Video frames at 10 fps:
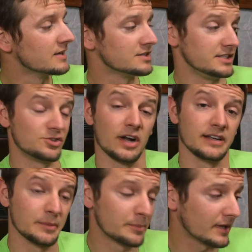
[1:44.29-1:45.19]
She
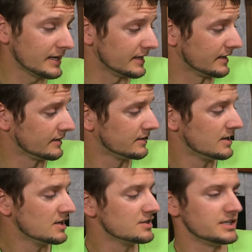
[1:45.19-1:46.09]
tried complaining.
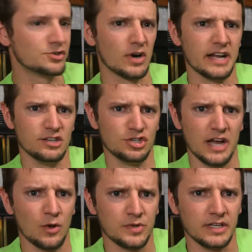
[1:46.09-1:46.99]
She tried
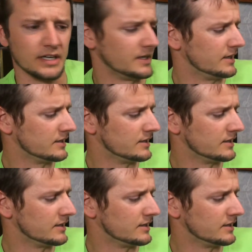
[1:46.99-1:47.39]
shouting.